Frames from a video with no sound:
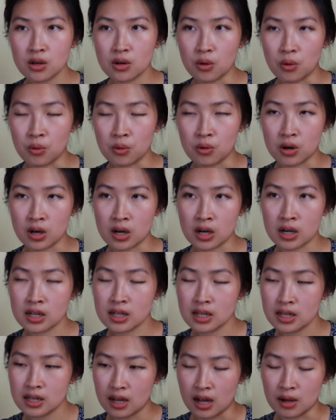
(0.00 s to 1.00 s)
or
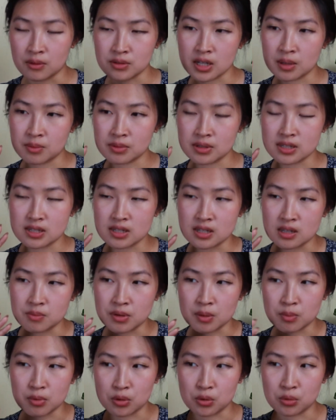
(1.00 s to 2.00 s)
I was able to see
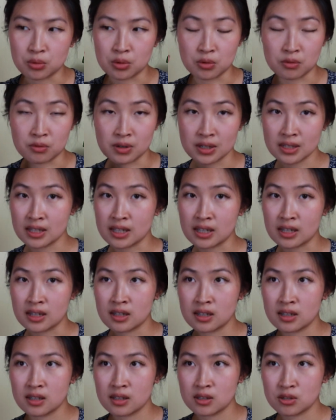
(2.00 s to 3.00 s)
people who were really
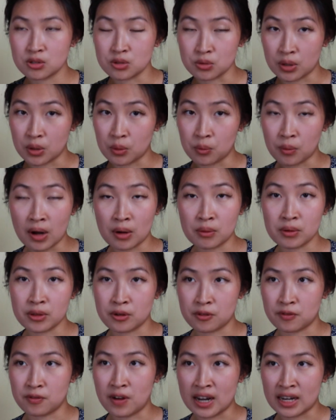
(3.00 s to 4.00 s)
doing well with
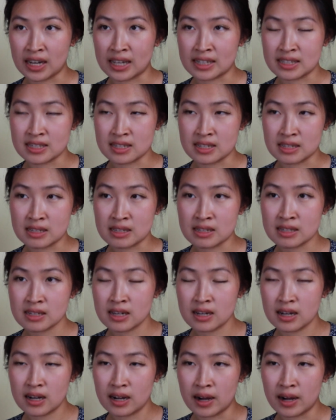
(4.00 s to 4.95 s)
their finances